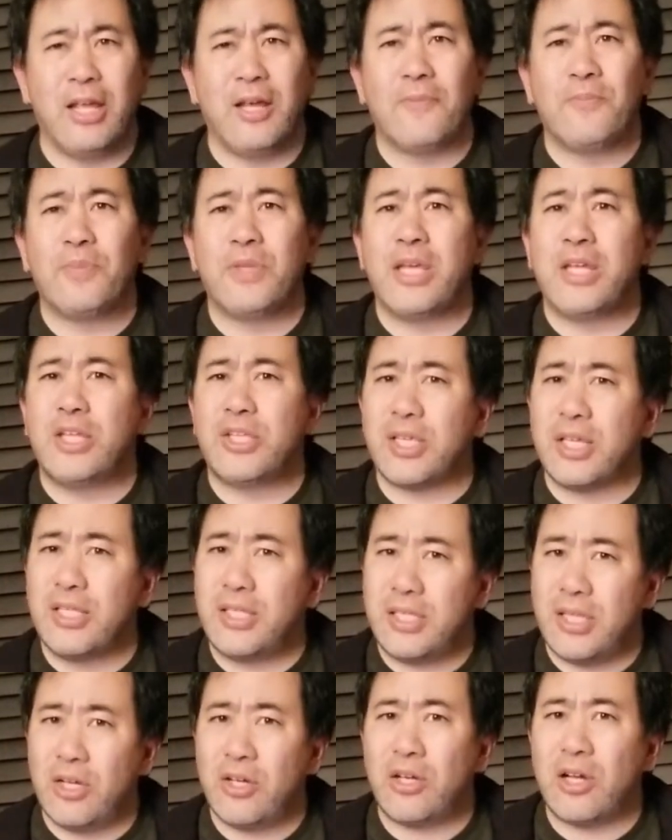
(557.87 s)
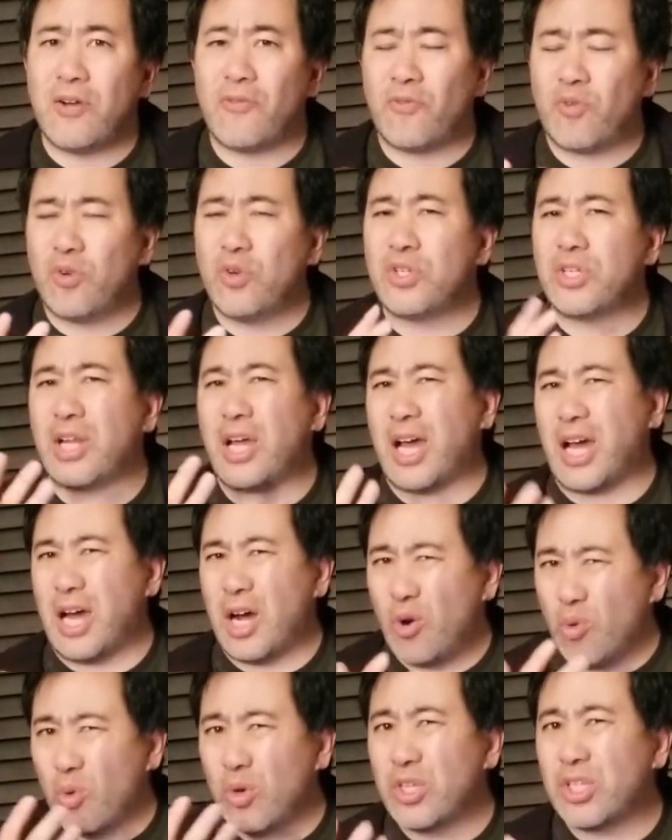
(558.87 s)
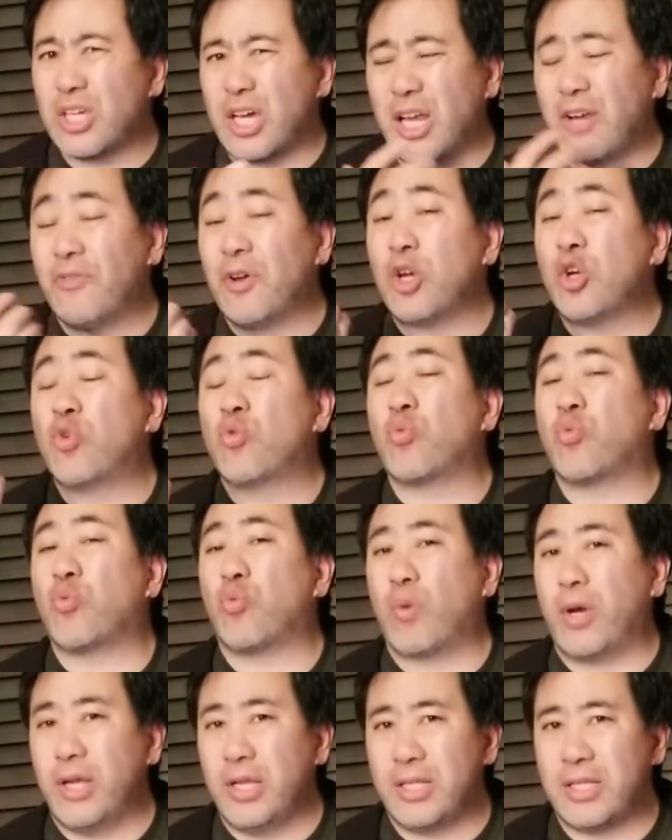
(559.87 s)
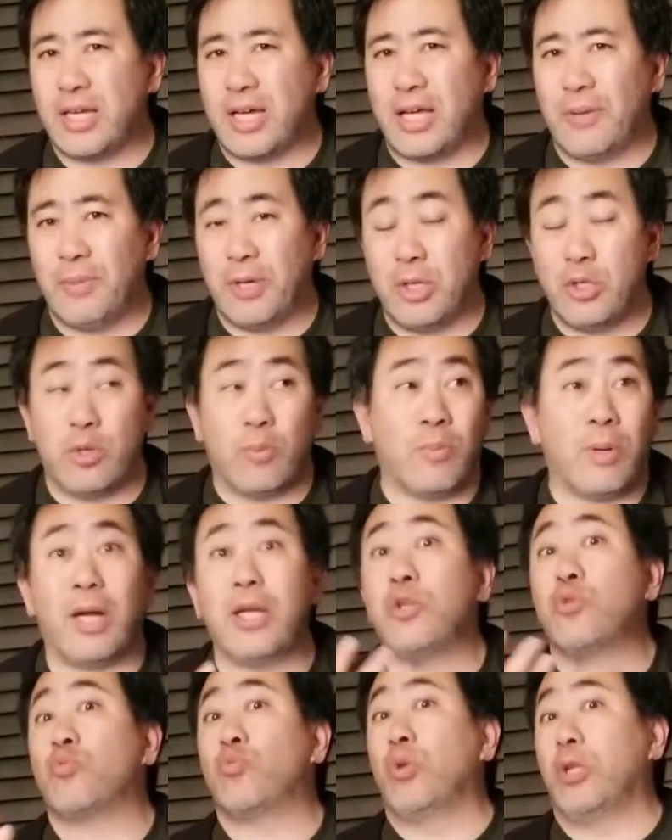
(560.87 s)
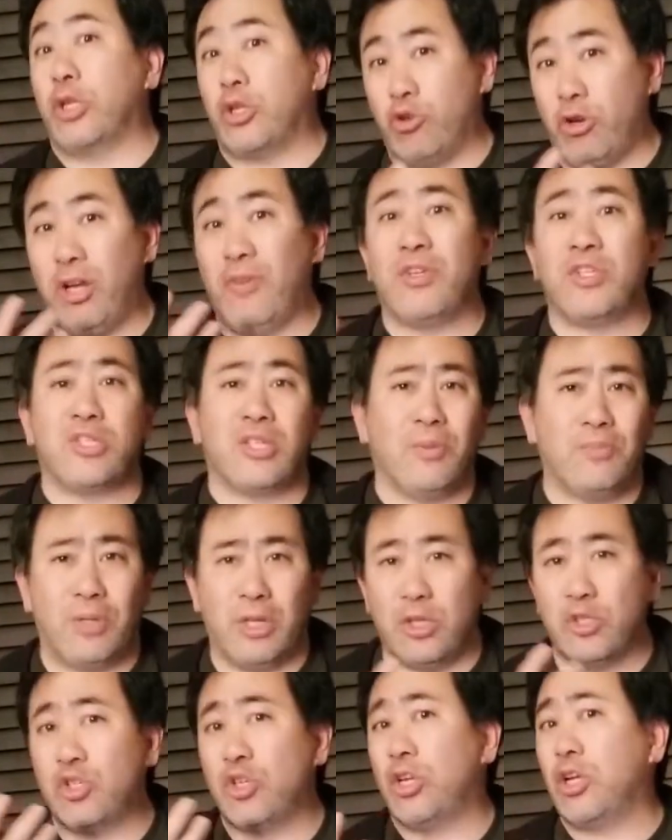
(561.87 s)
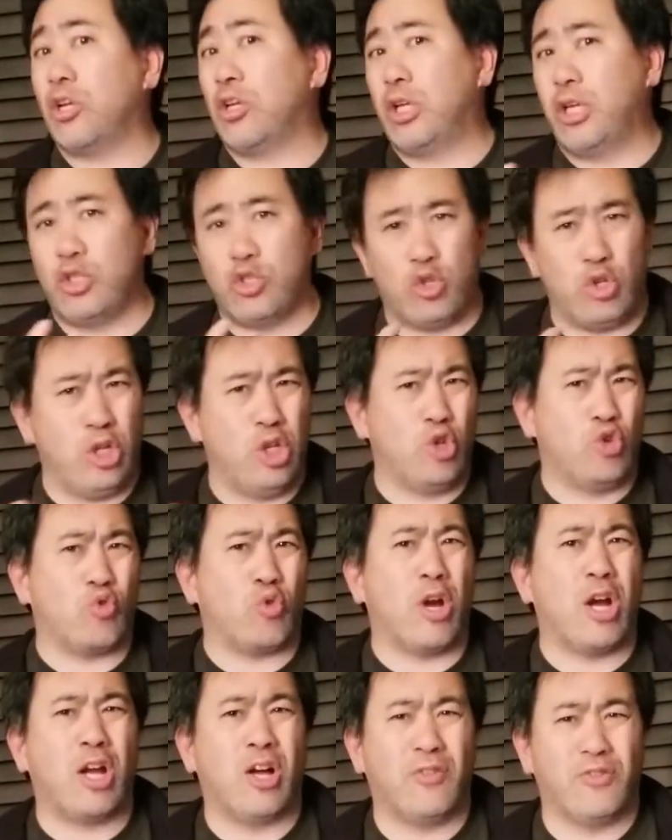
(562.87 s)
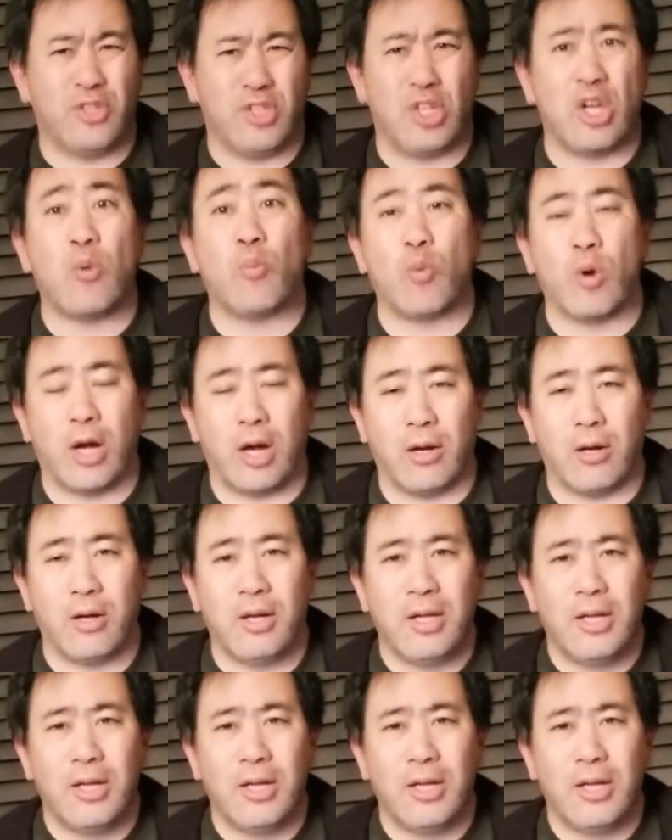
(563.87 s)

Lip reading: They just consider that first hour is kind of a great time because your body's really craving something. It's gonna draw out somewhere.